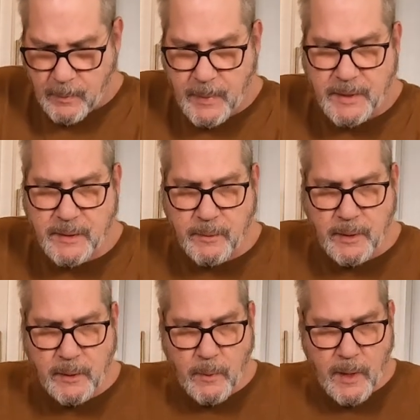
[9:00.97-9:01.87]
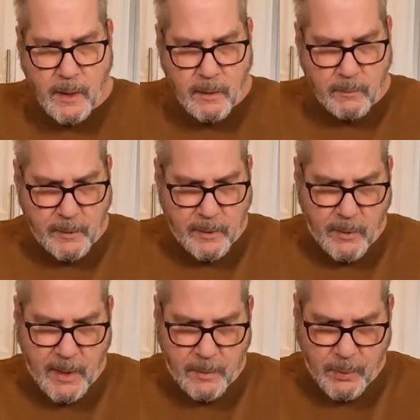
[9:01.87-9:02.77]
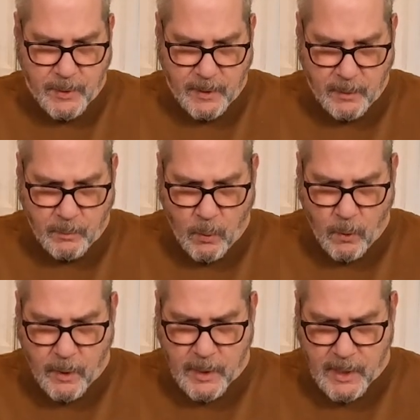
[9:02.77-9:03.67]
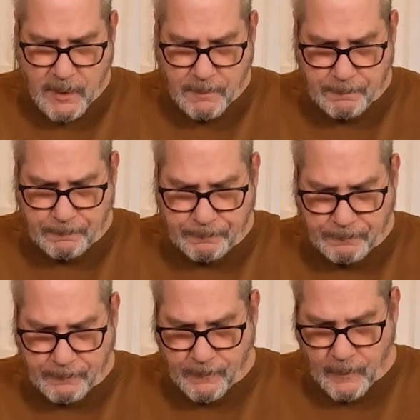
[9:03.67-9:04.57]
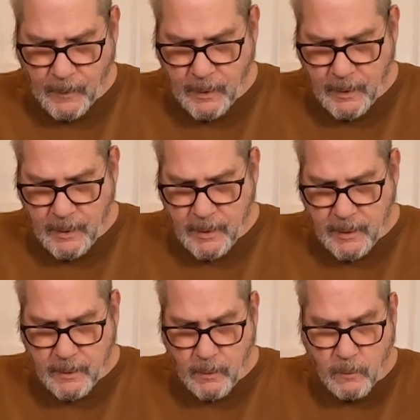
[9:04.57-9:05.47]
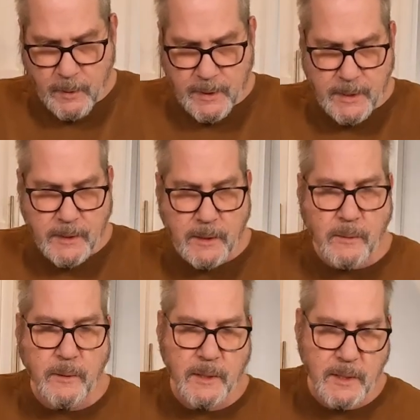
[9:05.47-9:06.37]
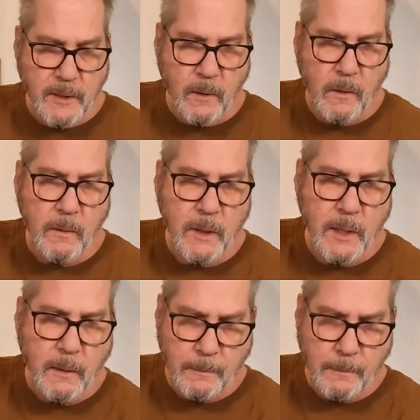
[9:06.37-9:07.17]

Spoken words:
mix really well. We'll go ahead and put a little more in. No reason to do this in a hurry,